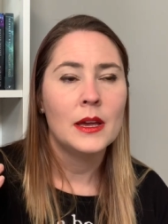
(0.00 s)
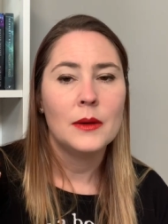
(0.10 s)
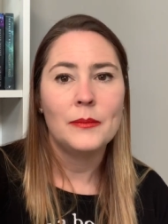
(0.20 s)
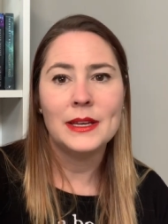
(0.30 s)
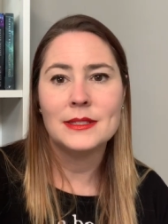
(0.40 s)

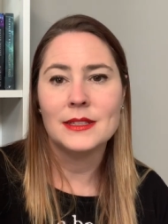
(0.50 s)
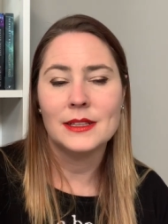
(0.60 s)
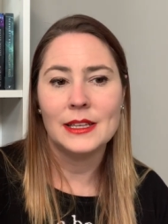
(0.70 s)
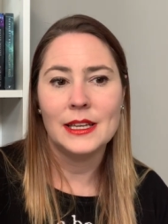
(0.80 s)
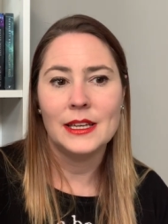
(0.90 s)

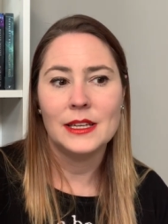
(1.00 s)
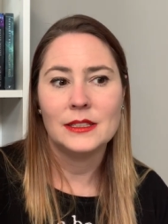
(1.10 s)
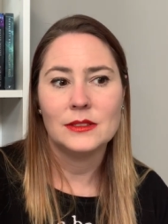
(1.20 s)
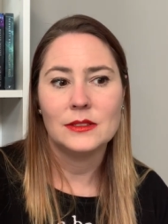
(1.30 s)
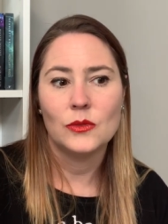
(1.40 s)
basically
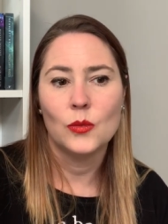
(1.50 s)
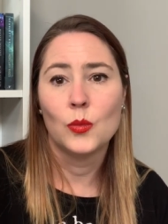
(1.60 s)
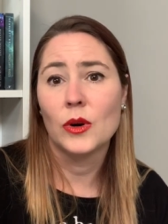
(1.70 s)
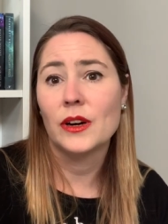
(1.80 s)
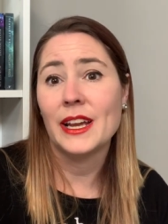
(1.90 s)

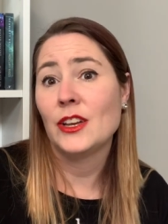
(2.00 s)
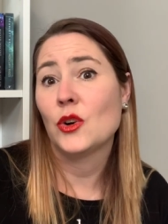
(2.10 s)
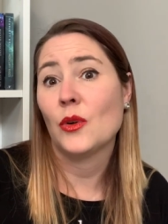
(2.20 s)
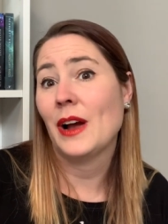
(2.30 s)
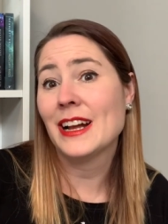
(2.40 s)
were
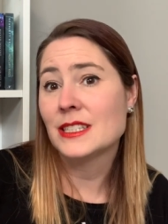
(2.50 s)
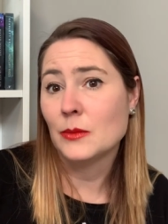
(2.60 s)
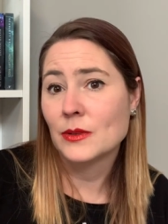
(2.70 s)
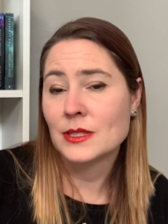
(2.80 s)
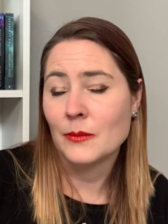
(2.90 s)
incorrect
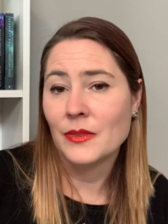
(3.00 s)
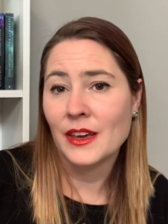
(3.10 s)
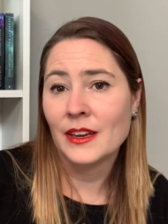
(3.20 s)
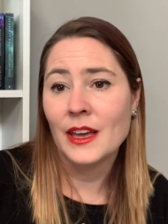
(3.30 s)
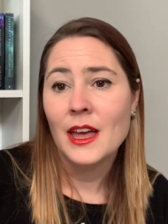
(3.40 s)
about something